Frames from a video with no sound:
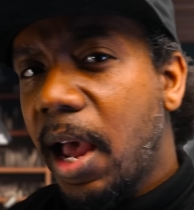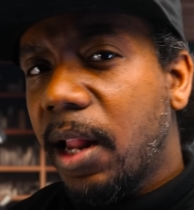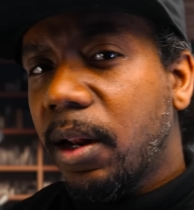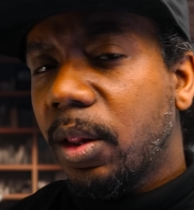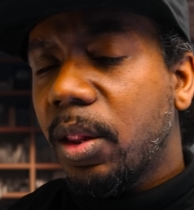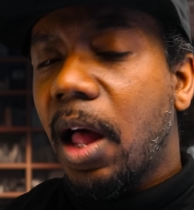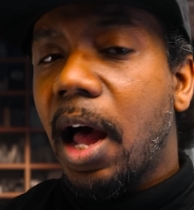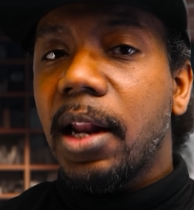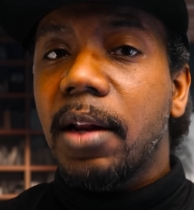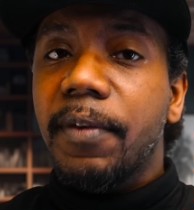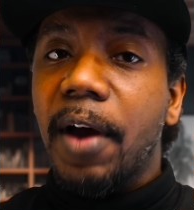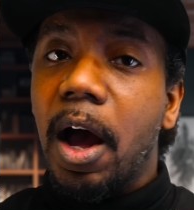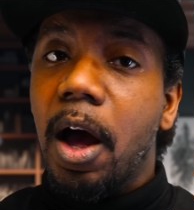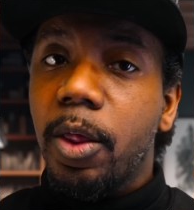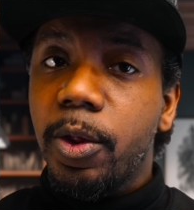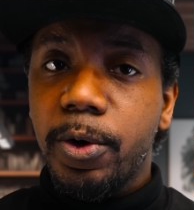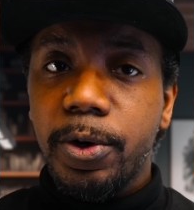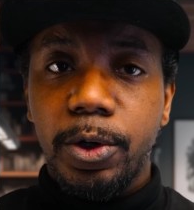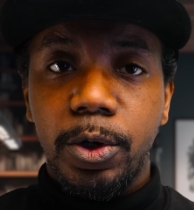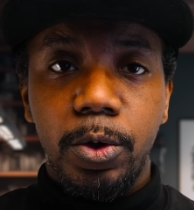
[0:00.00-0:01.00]
And a lot of
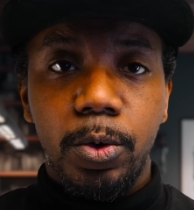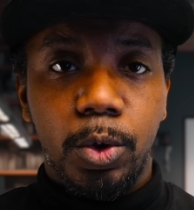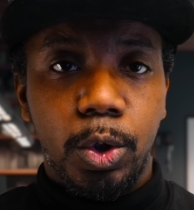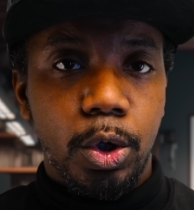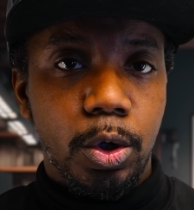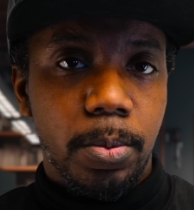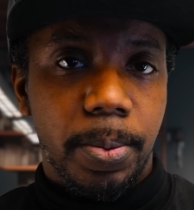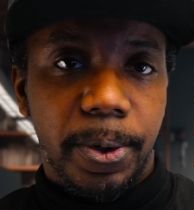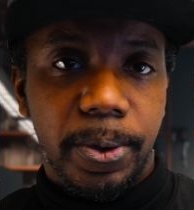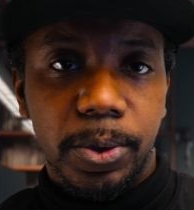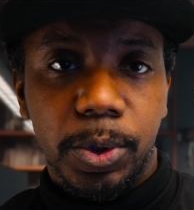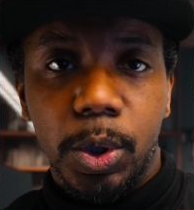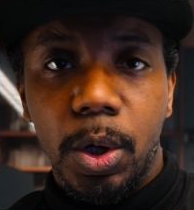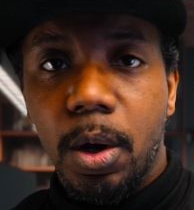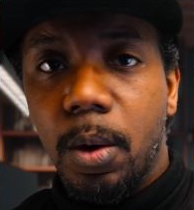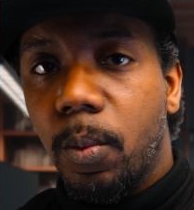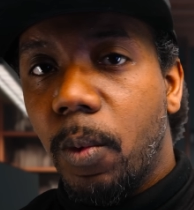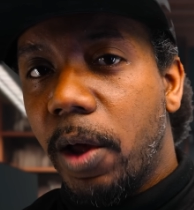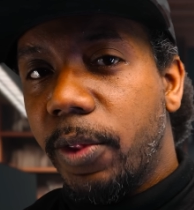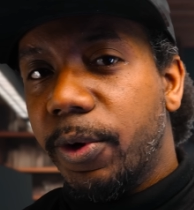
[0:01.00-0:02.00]
other YouTubers,
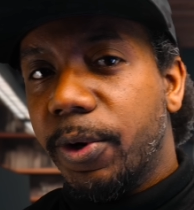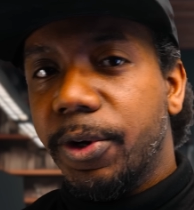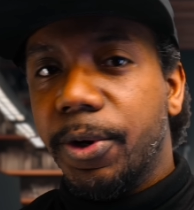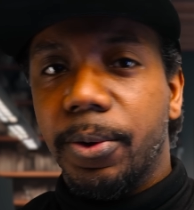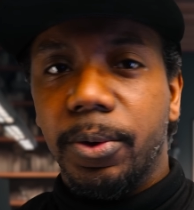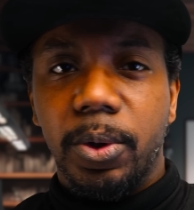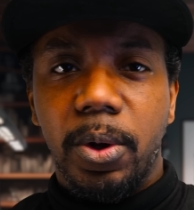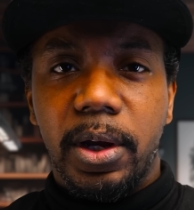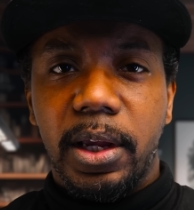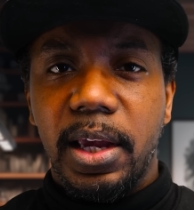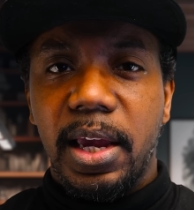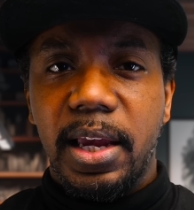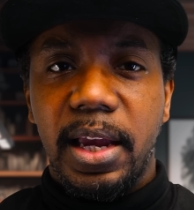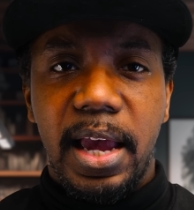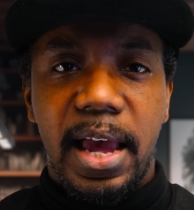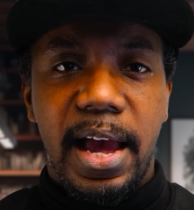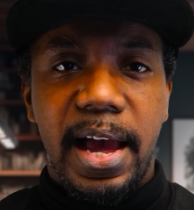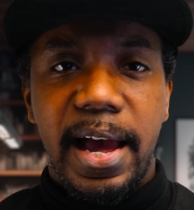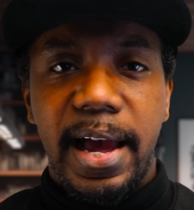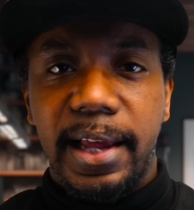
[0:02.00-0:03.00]
whether you're
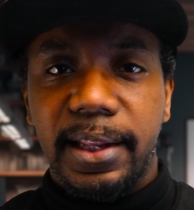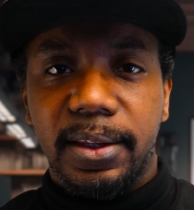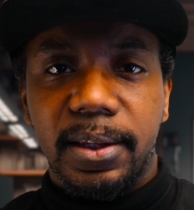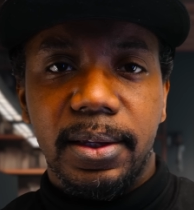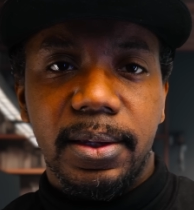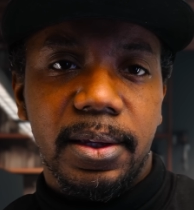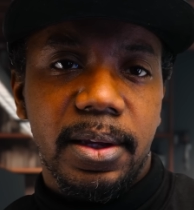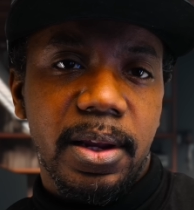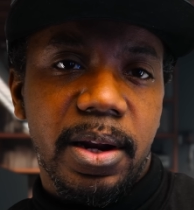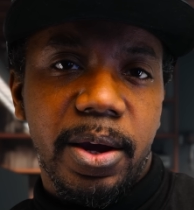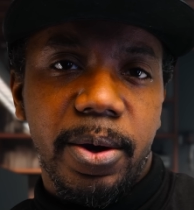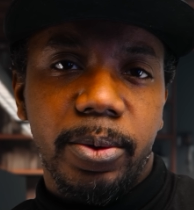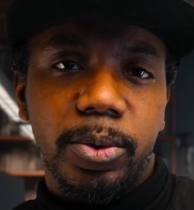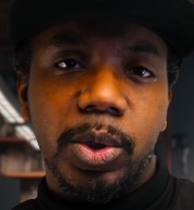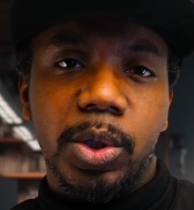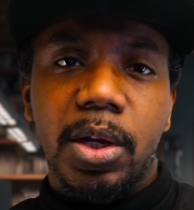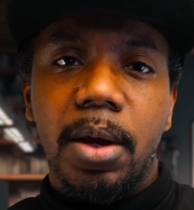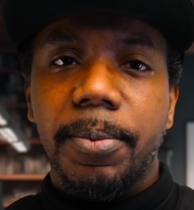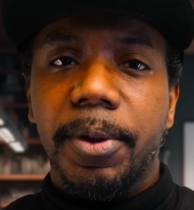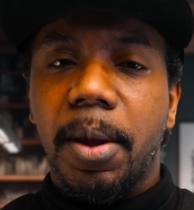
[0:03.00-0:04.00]
looking at, you know,
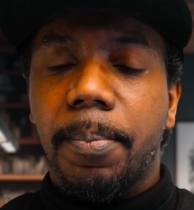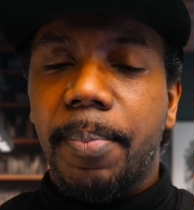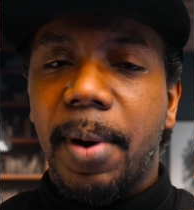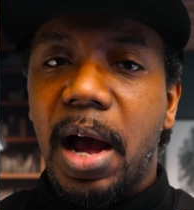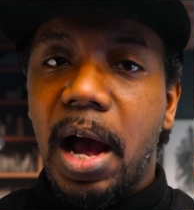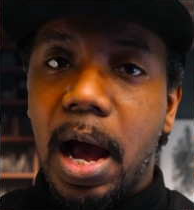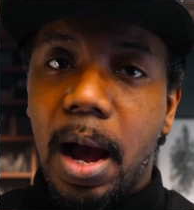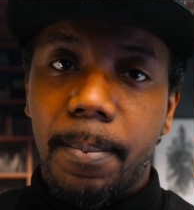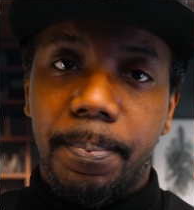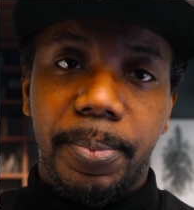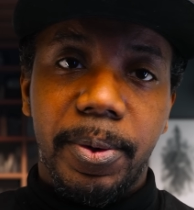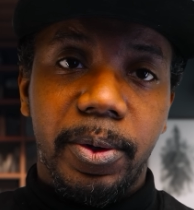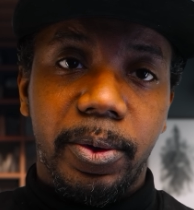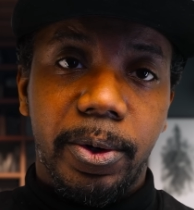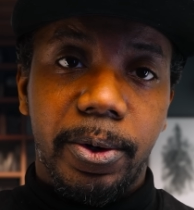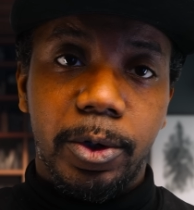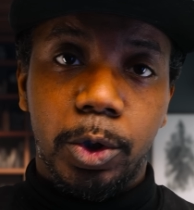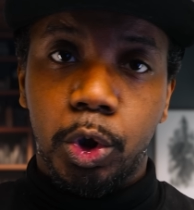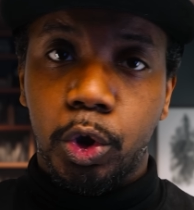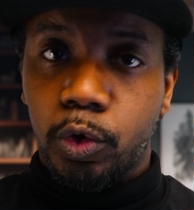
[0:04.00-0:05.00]
some of the
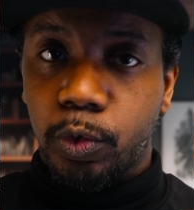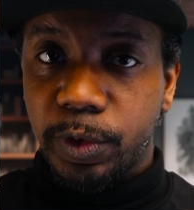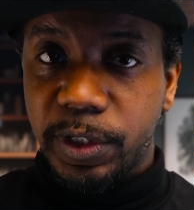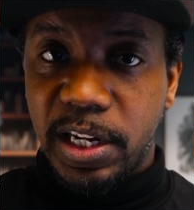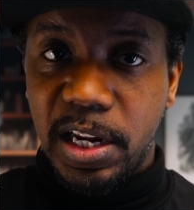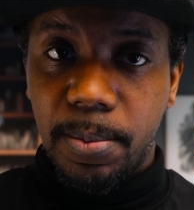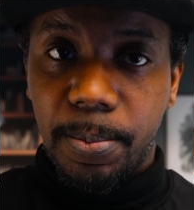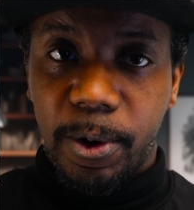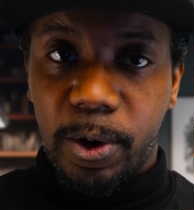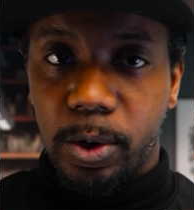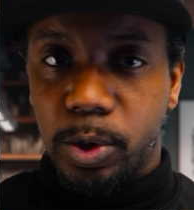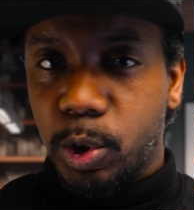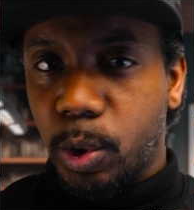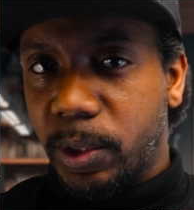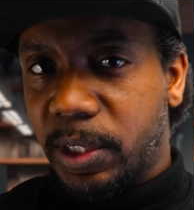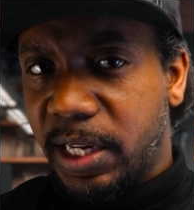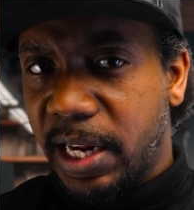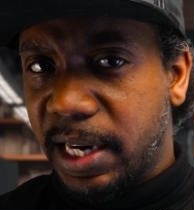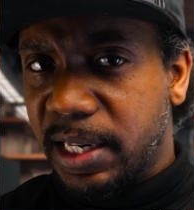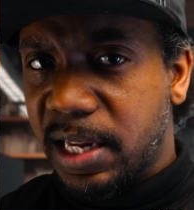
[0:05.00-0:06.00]
popular streamers or
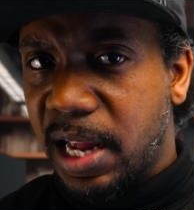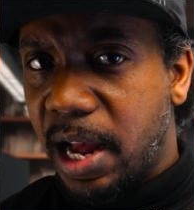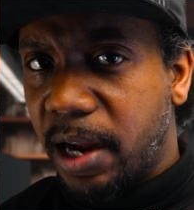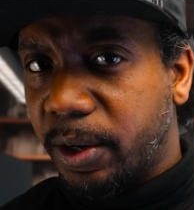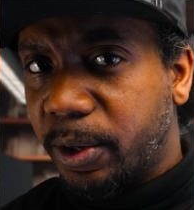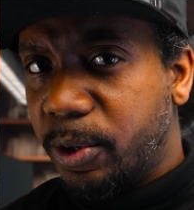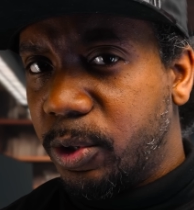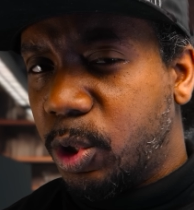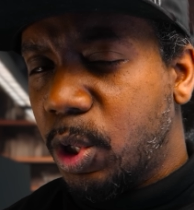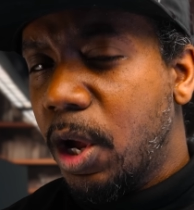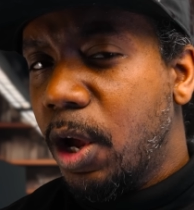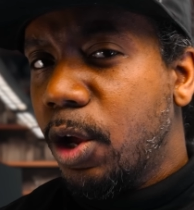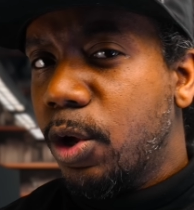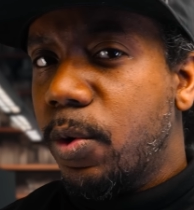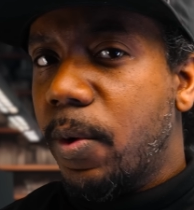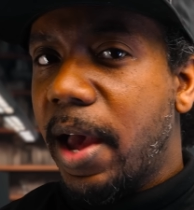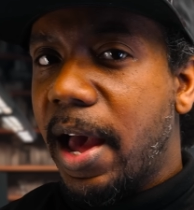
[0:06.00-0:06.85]
TikTokers, you